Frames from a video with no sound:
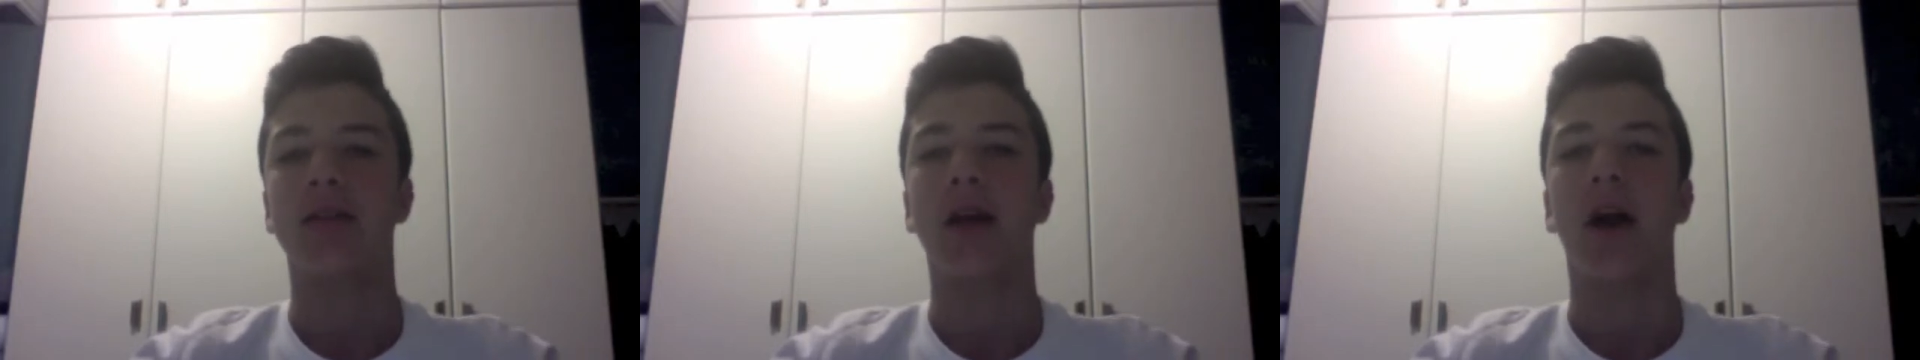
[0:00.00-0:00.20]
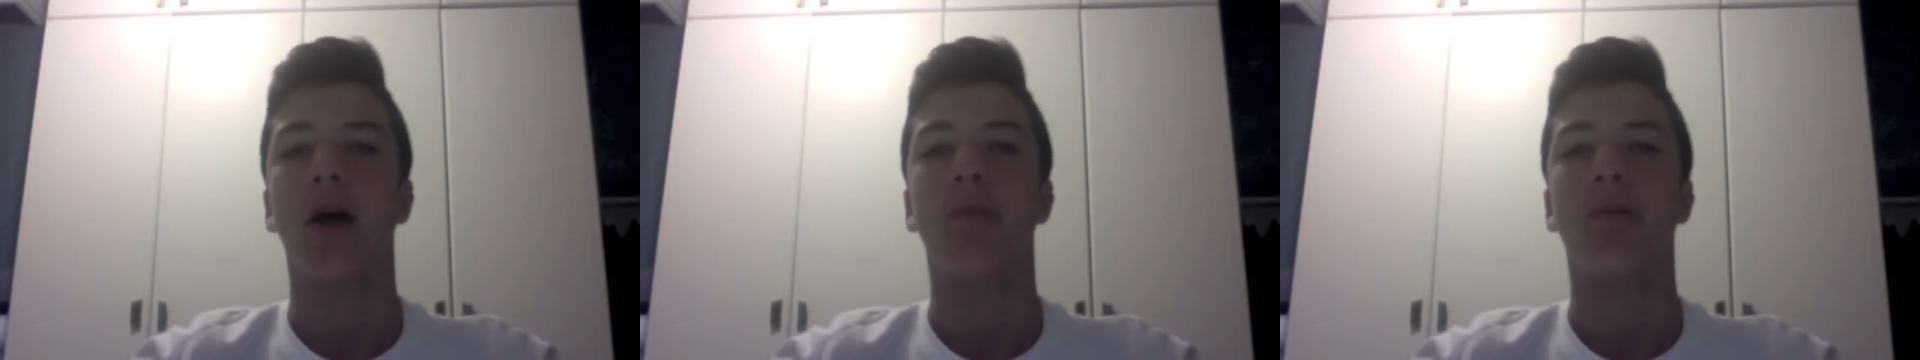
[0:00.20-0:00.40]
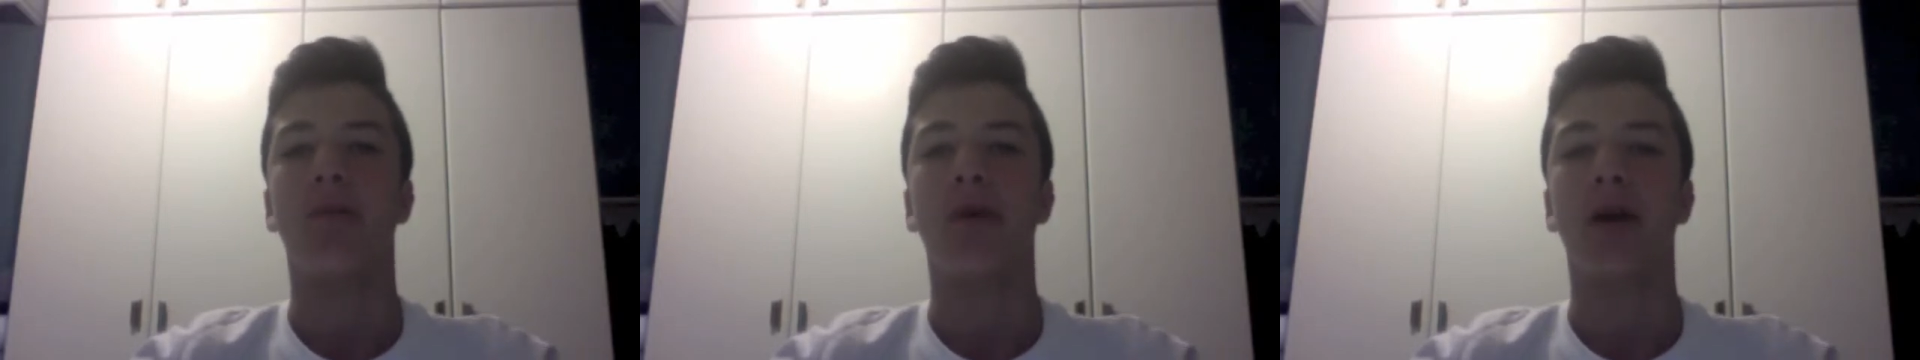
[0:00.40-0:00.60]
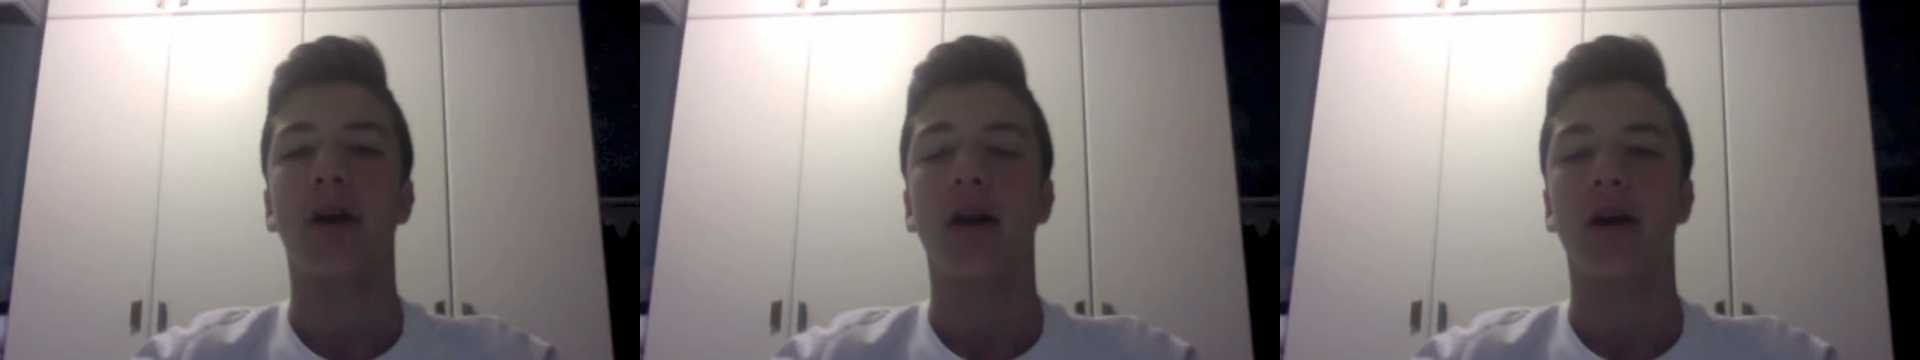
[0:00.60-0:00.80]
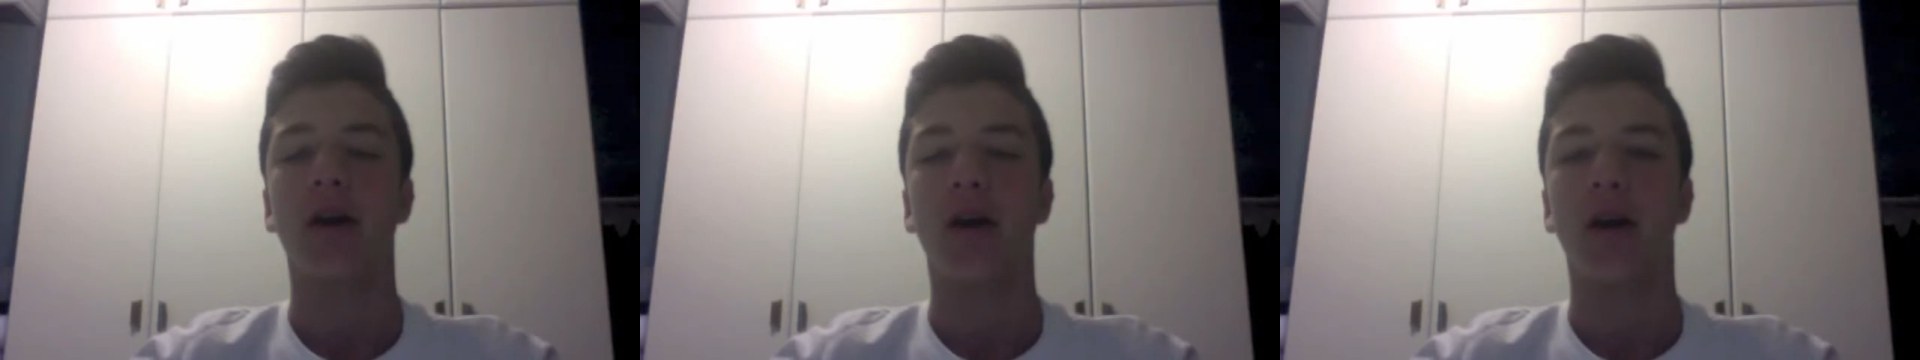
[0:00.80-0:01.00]

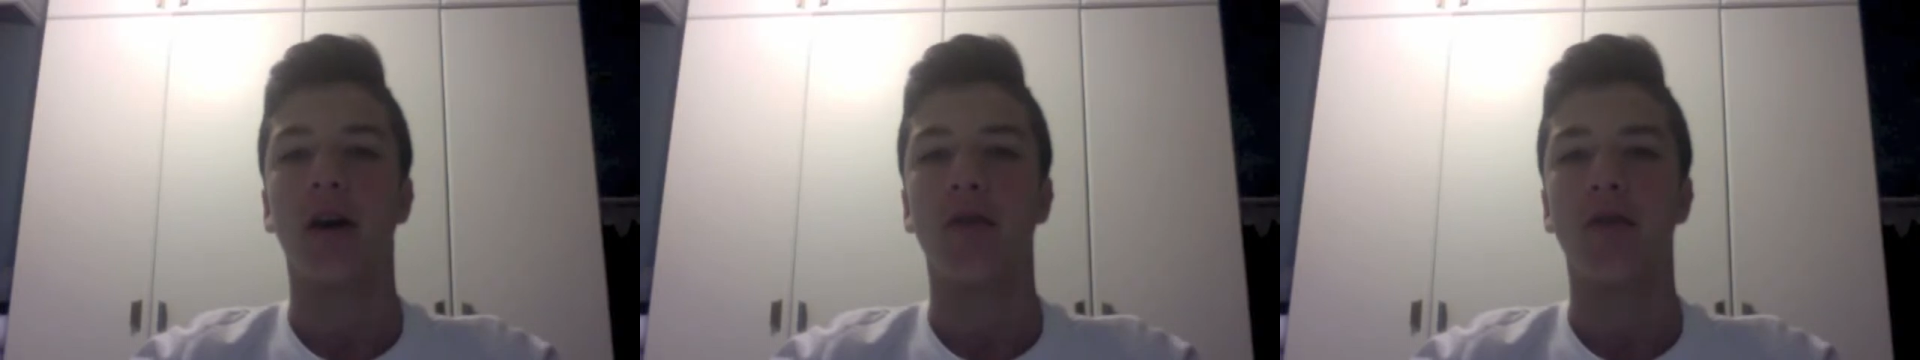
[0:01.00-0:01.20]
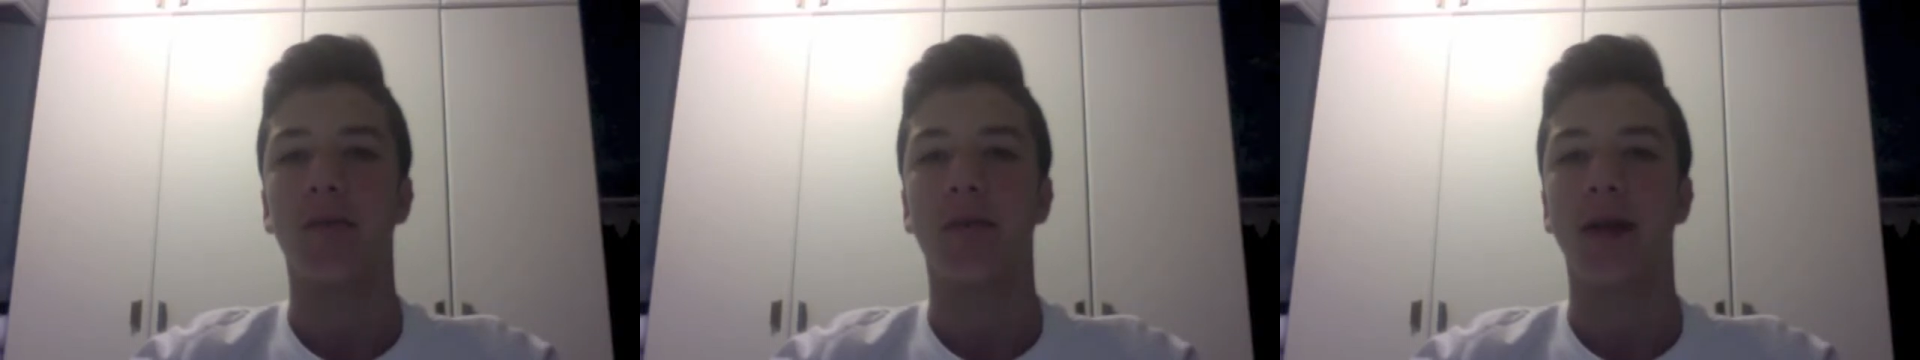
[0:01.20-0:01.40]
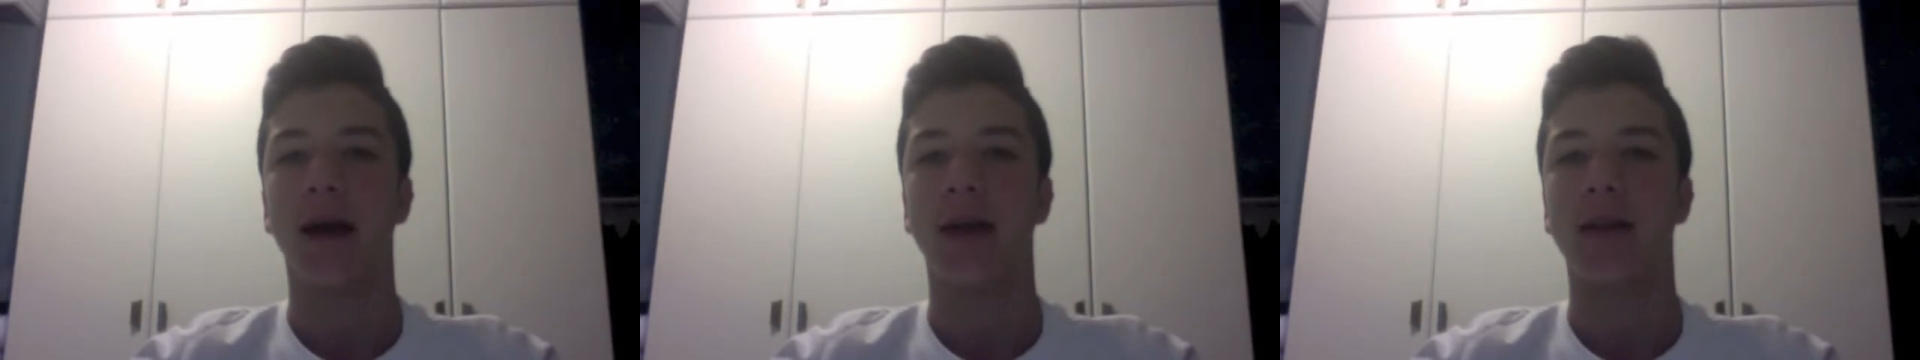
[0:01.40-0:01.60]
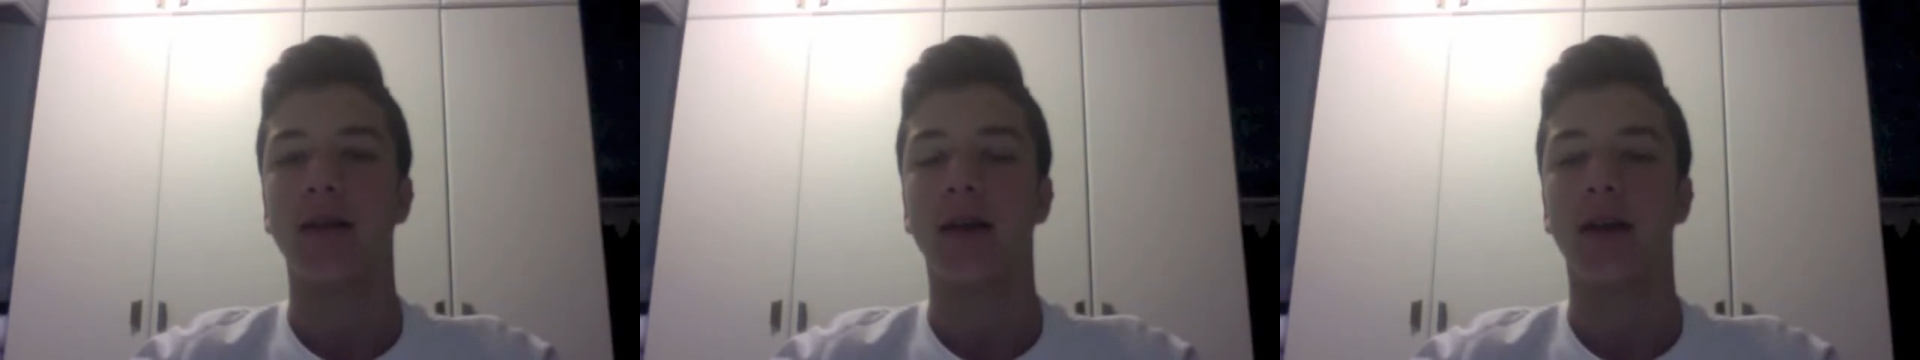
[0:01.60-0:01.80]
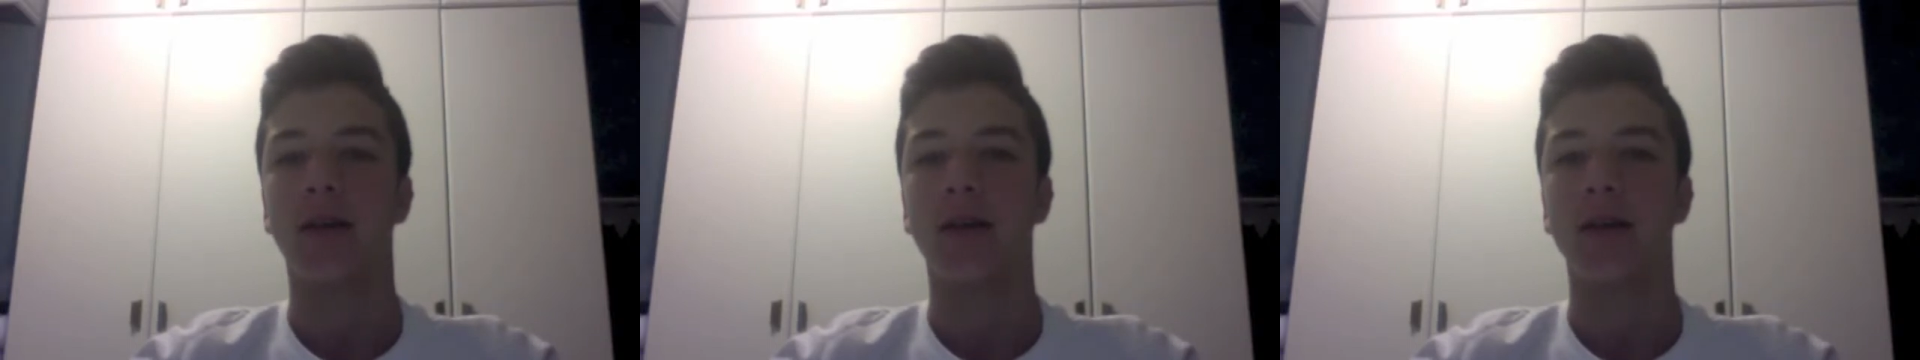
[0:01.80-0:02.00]
outbreak of the Black
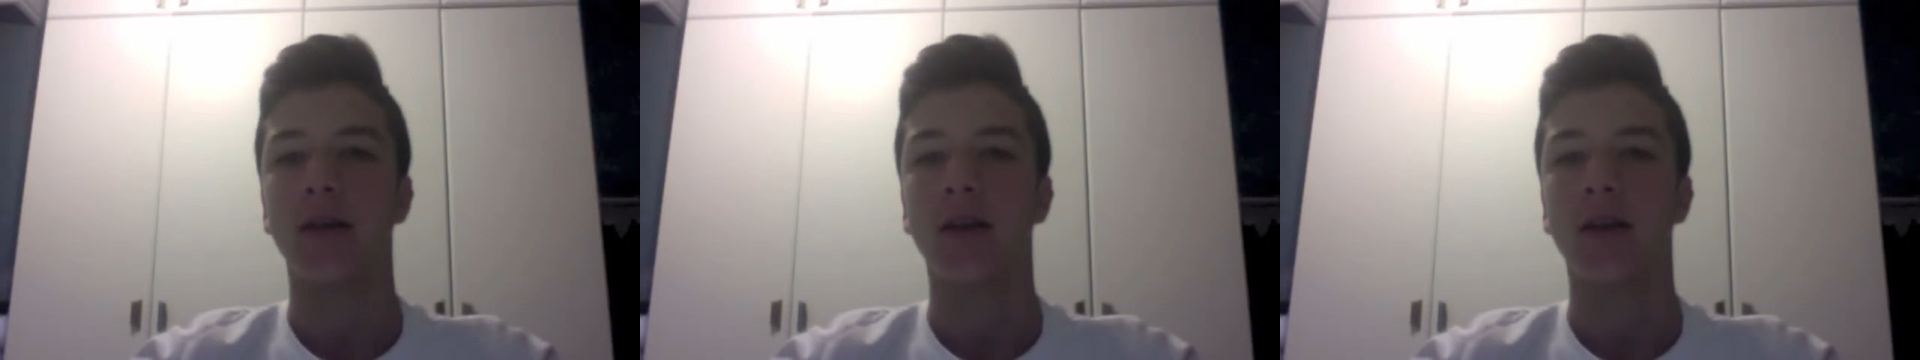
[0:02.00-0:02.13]
Death,